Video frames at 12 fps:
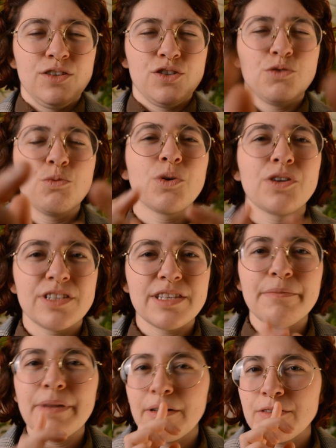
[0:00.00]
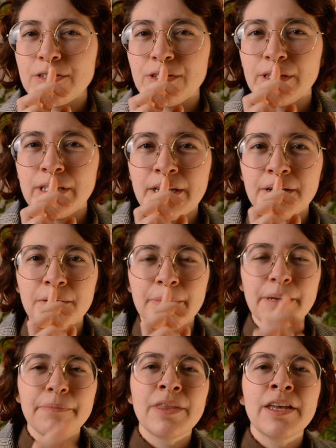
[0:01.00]
towards the middle, just a little
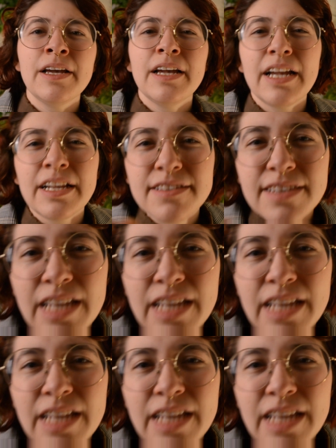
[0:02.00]
bit. It's